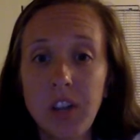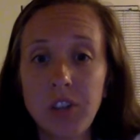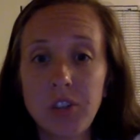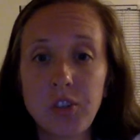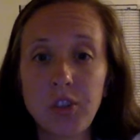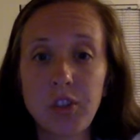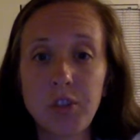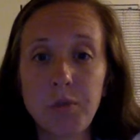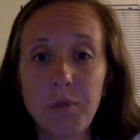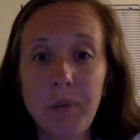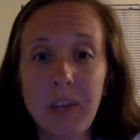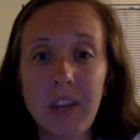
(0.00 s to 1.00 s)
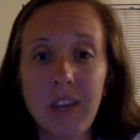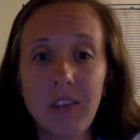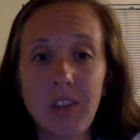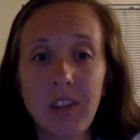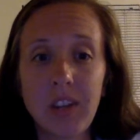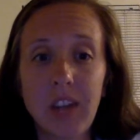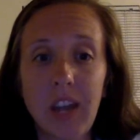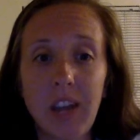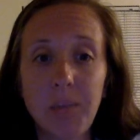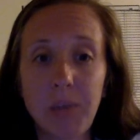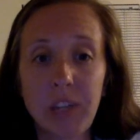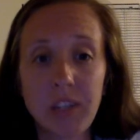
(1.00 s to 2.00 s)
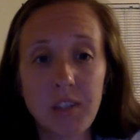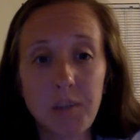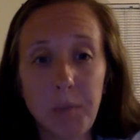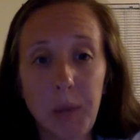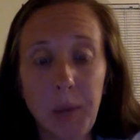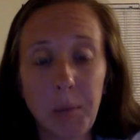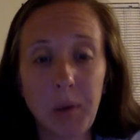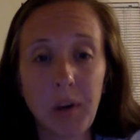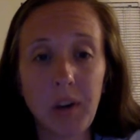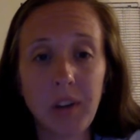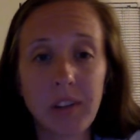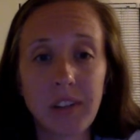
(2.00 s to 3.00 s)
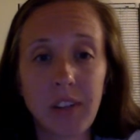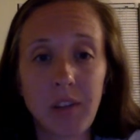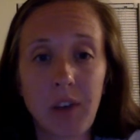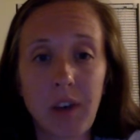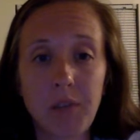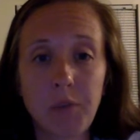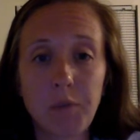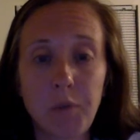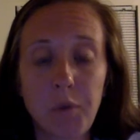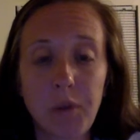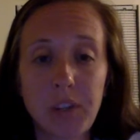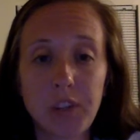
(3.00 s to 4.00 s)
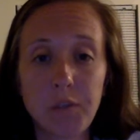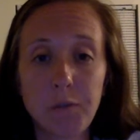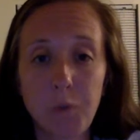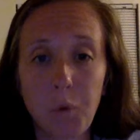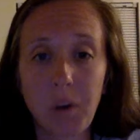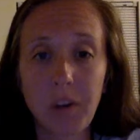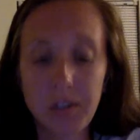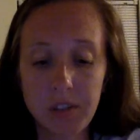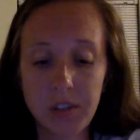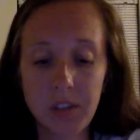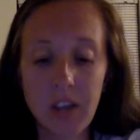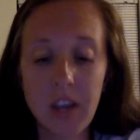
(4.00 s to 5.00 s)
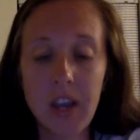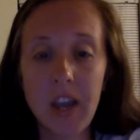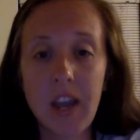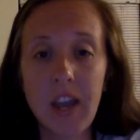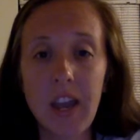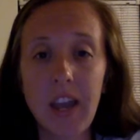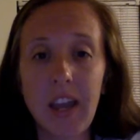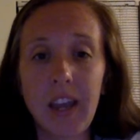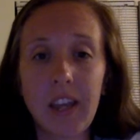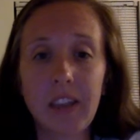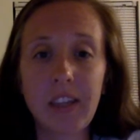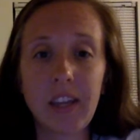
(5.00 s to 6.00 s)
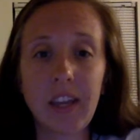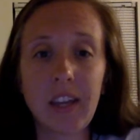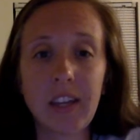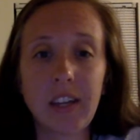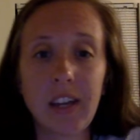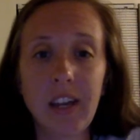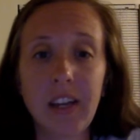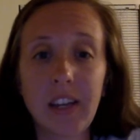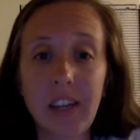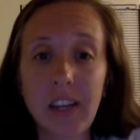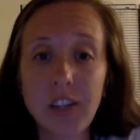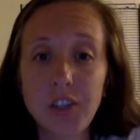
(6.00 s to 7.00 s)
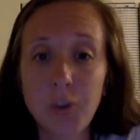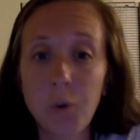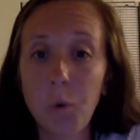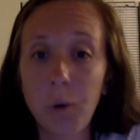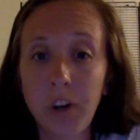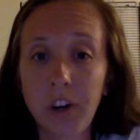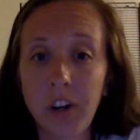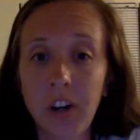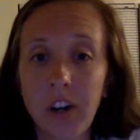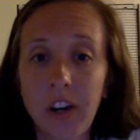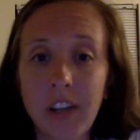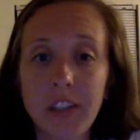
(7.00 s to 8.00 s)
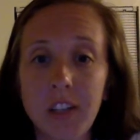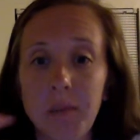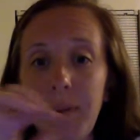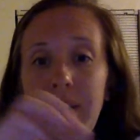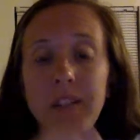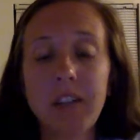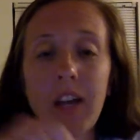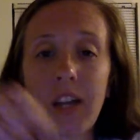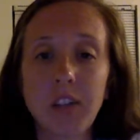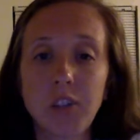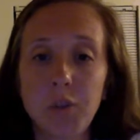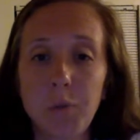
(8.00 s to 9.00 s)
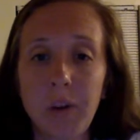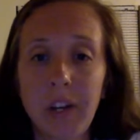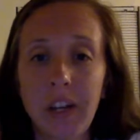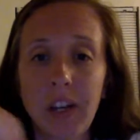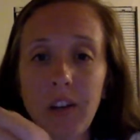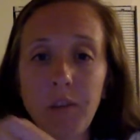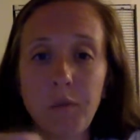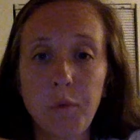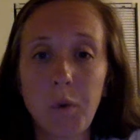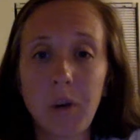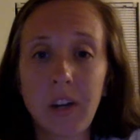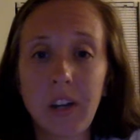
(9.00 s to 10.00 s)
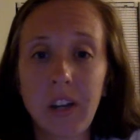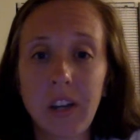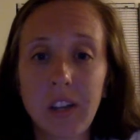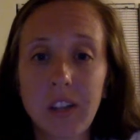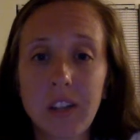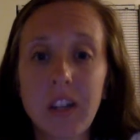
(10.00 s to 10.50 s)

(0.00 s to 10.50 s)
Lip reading: The students will be given a piece of paper that they will have to fold into fours, and then in each corner it's going to be a 10, 20, 40,